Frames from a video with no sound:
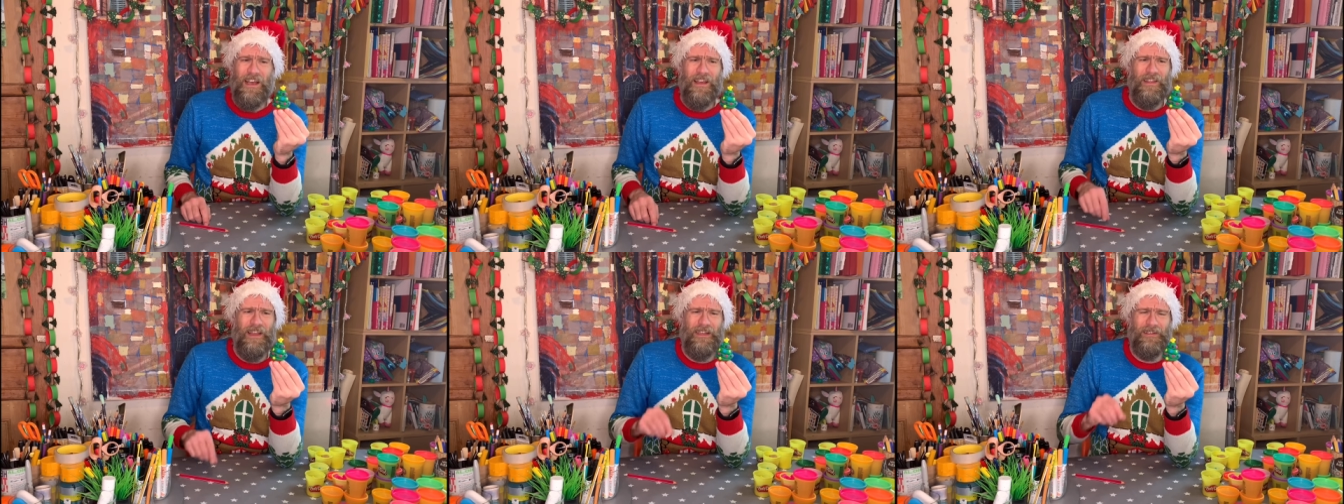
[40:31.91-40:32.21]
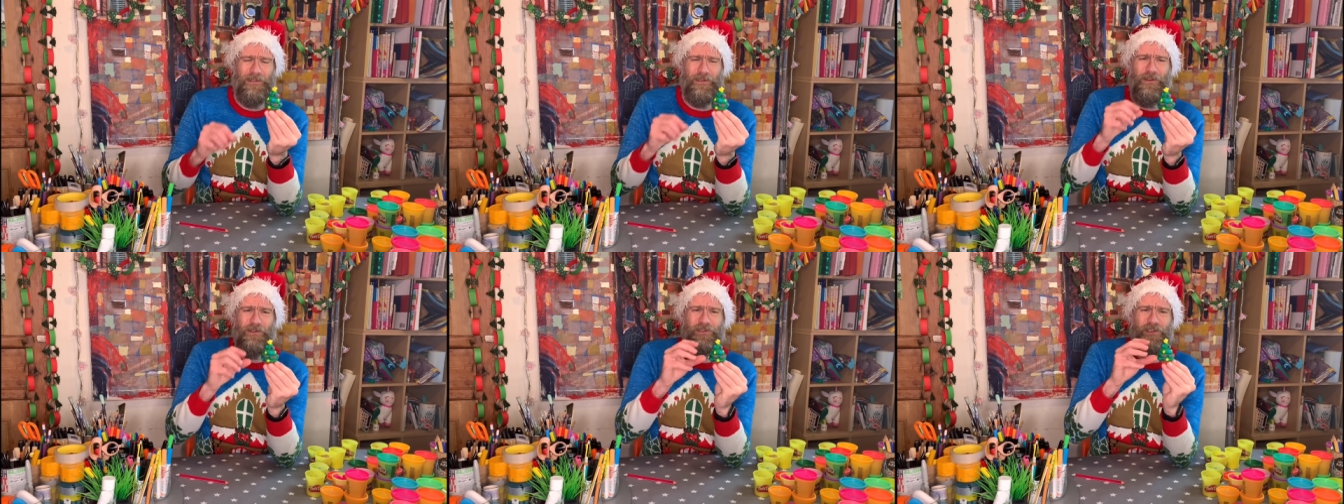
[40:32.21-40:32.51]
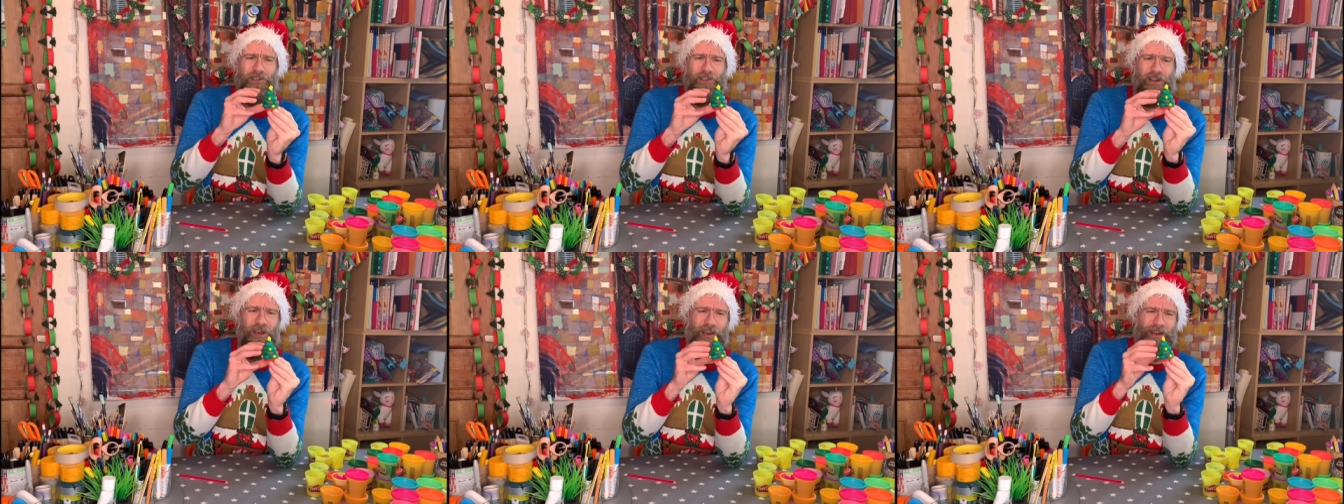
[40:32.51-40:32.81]
That
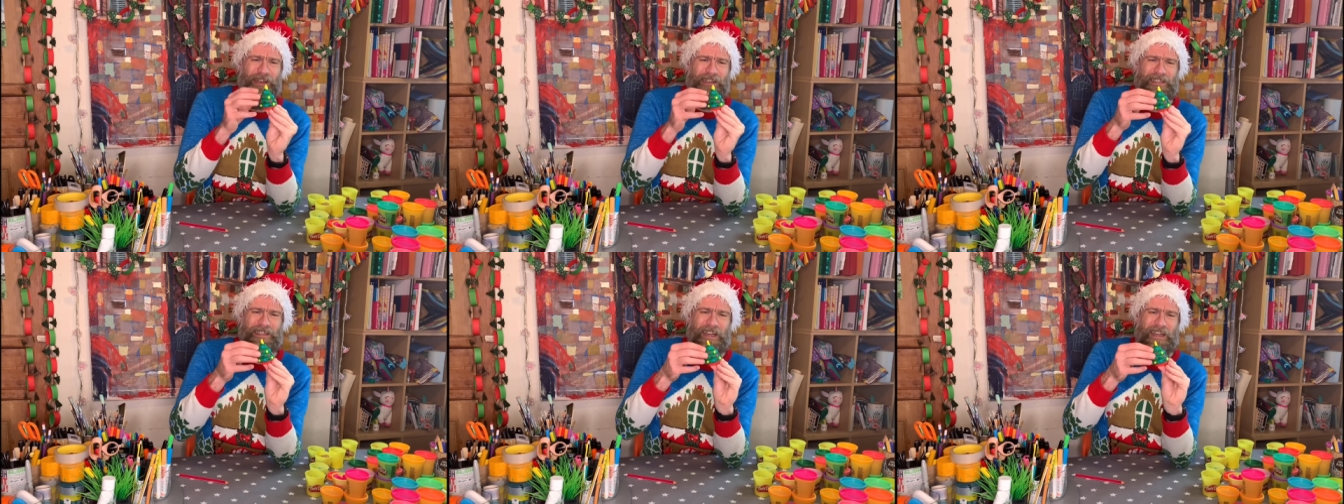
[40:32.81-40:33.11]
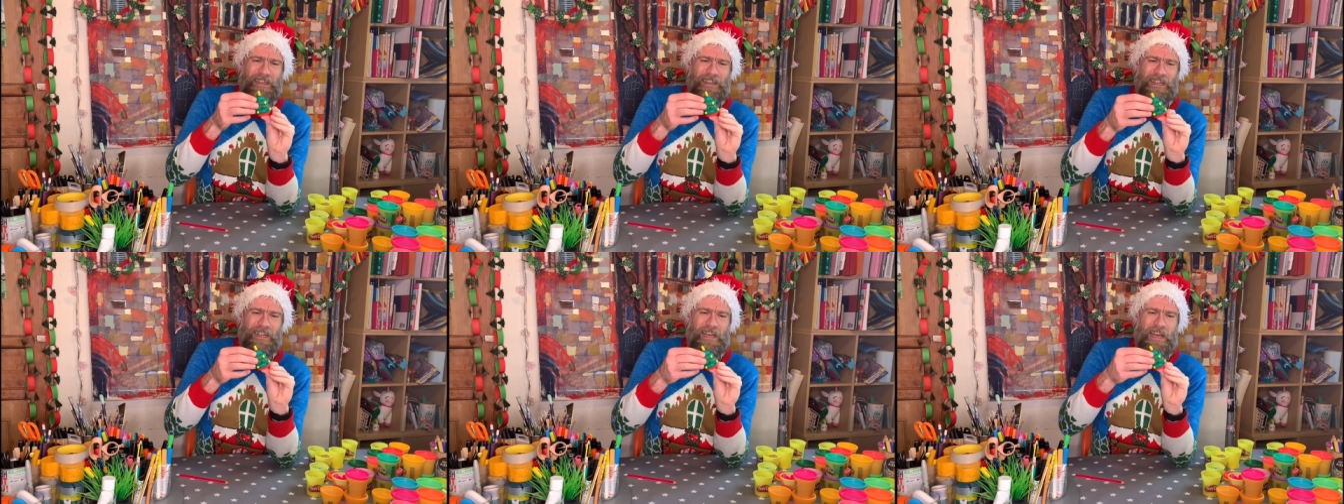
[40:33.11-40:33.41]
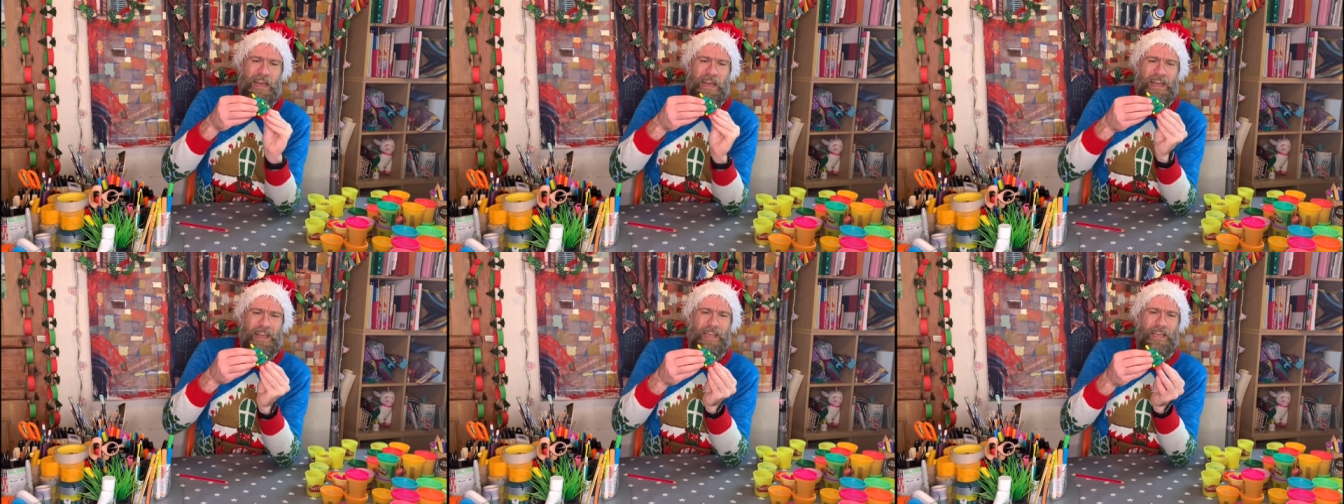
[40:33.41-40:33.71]
sausage curling technique,
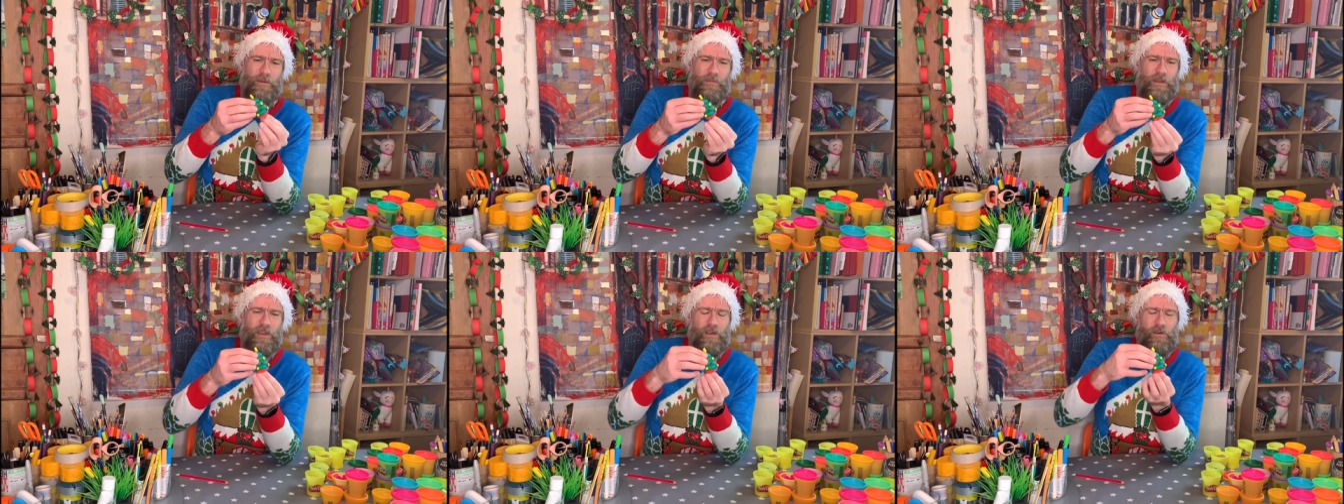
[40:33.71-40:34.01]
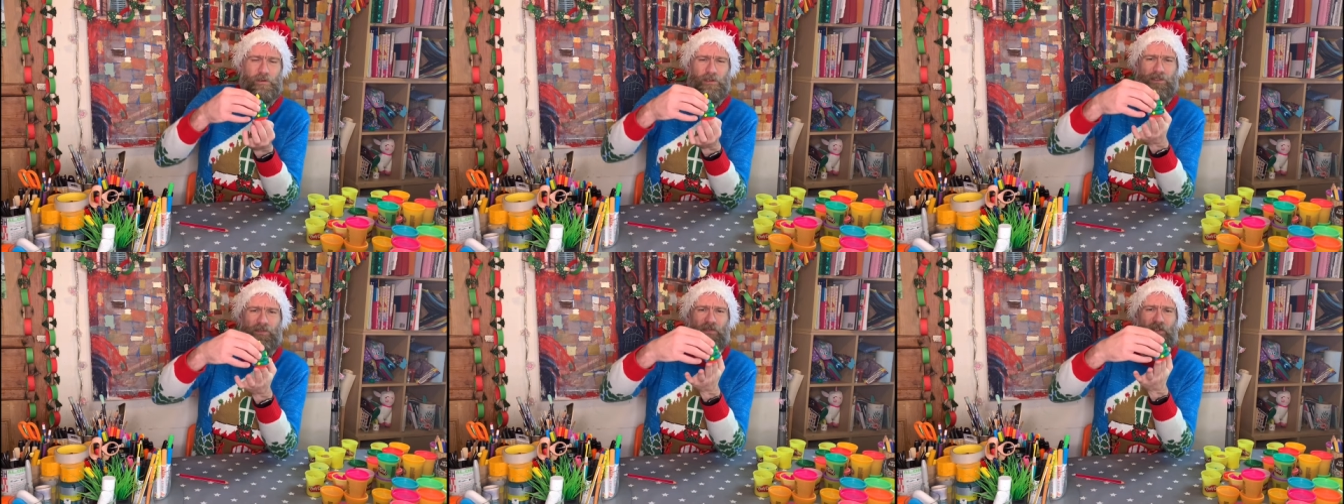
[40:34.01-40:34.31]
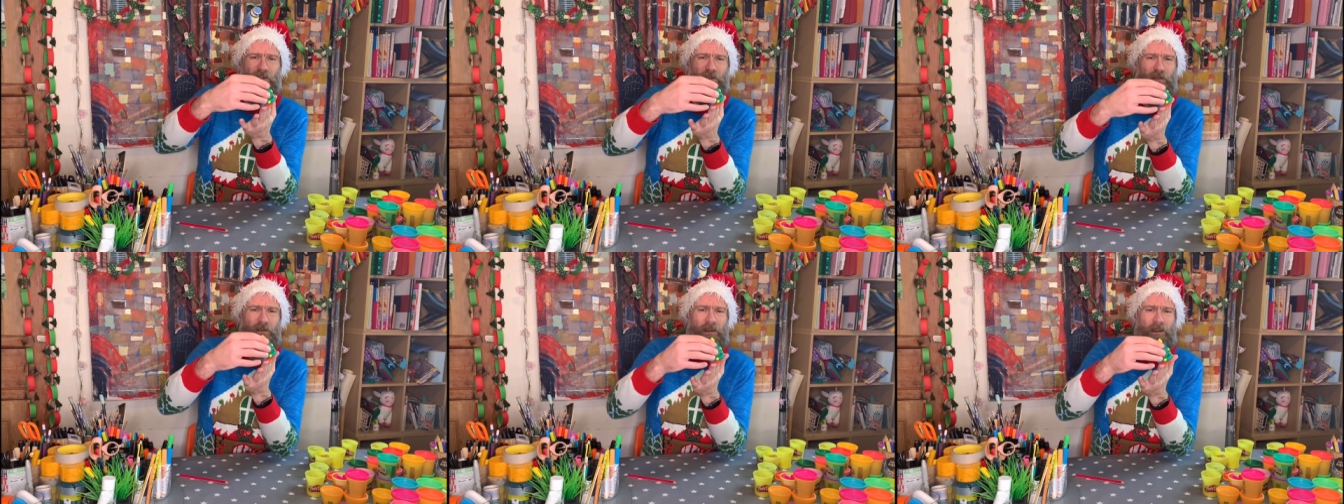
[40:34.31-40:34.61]
it can be used
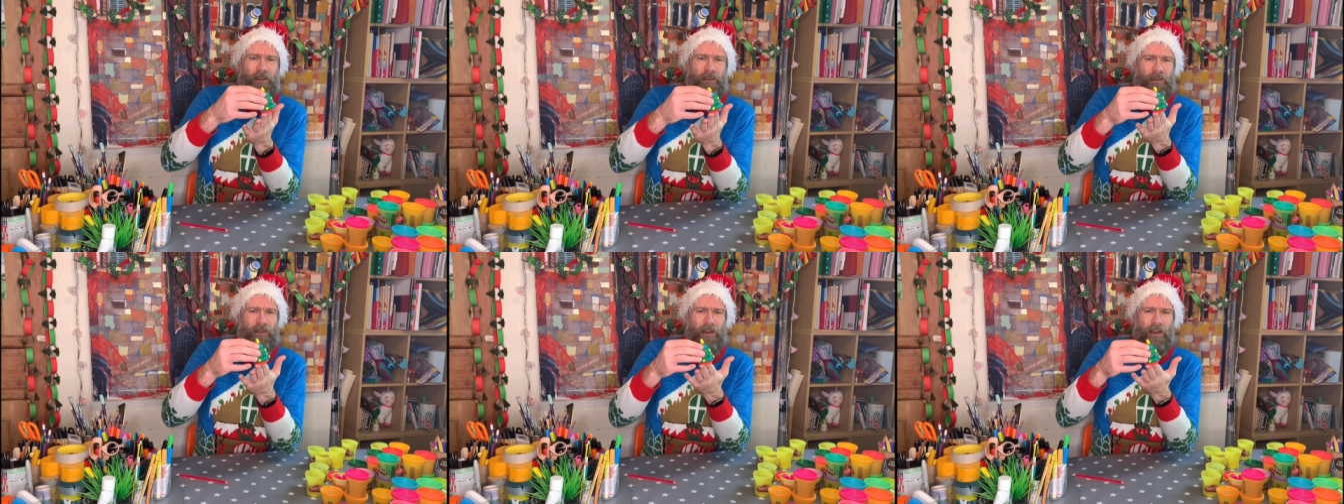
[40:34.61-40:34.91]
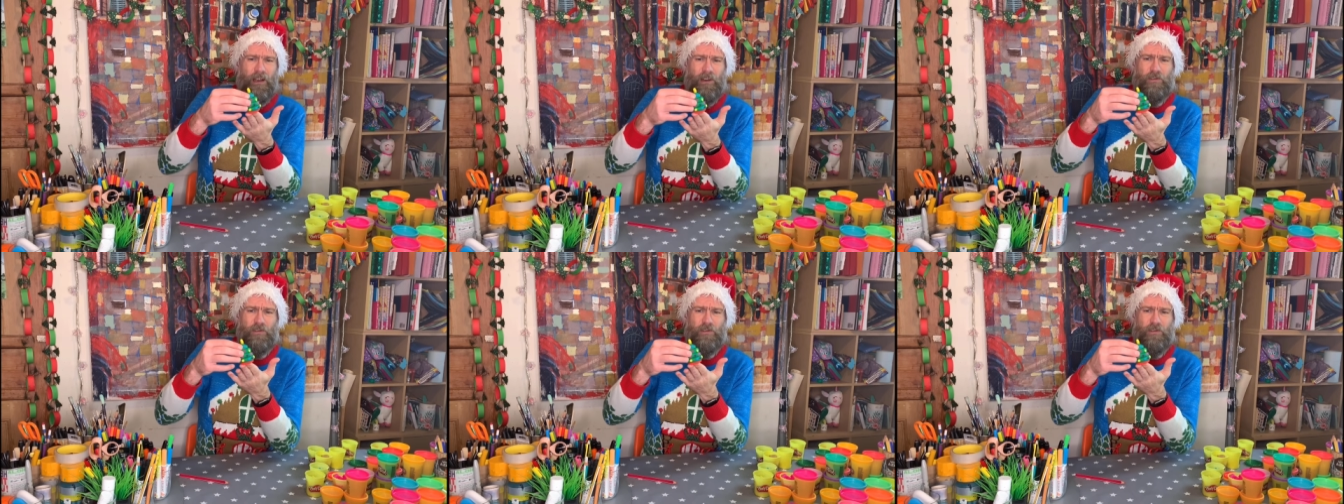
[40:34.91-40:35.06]
for uh,